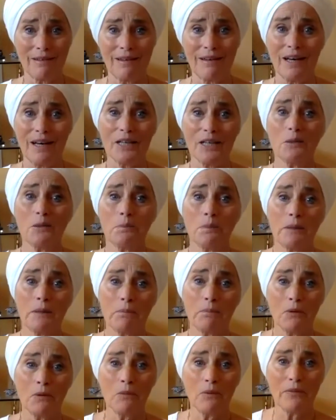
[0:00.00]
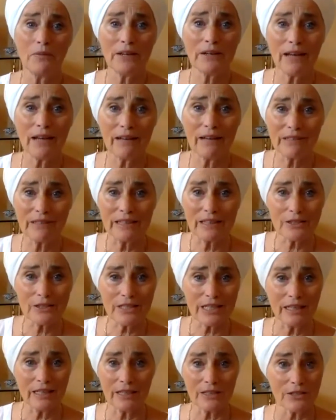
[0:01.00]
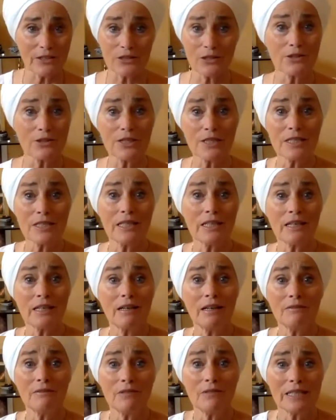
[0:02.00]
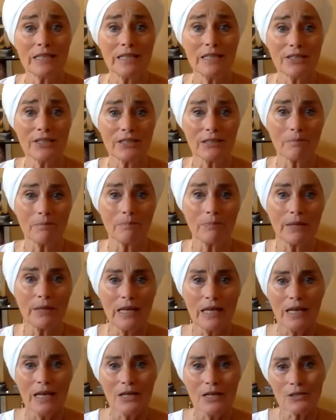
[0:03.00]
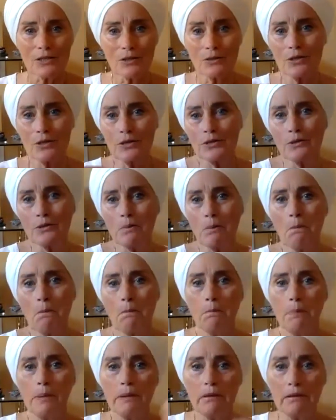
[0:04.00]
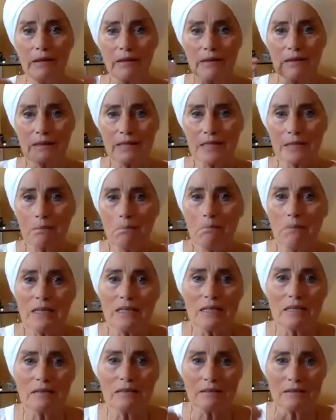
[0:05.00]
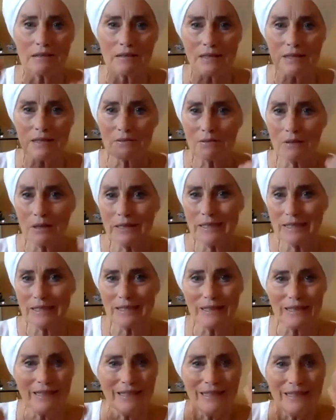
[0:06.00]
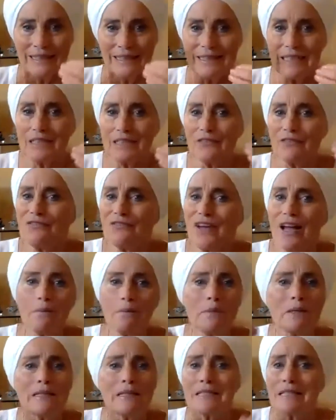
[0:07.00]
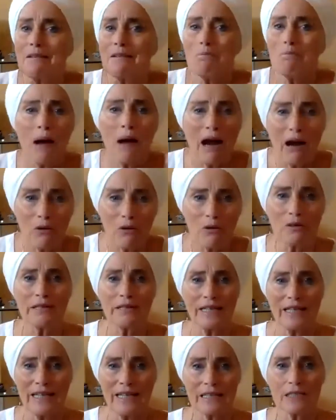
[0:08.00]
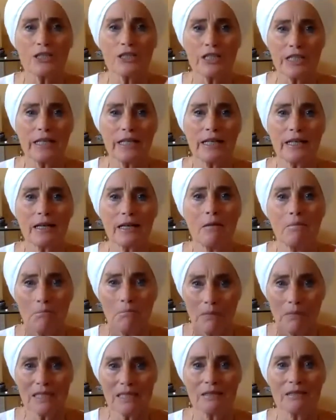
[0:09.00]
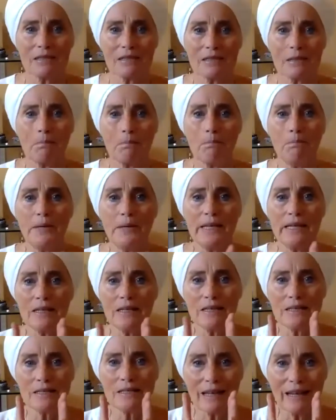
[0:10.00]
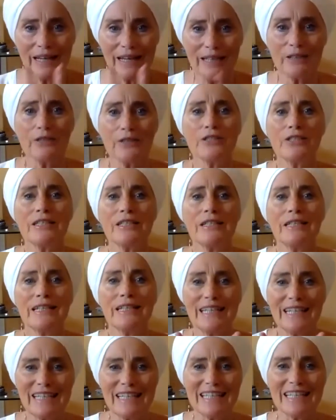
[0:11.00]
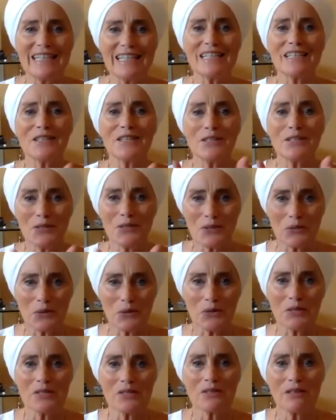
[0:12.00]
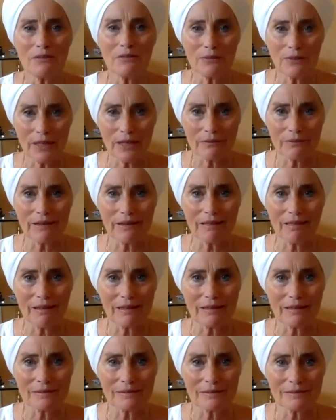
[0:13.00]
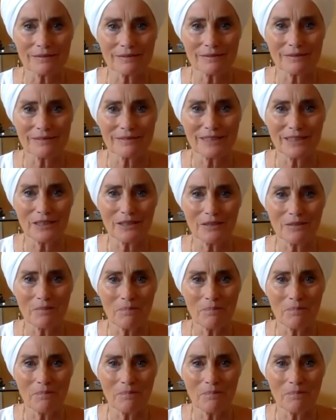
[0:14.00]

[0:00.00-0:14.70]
other people when they're having their challenges, or just in a conversation, so that you're building these muscles, right? These fabulous, empowered, energetic muscles, because energy is the source of everything. You know,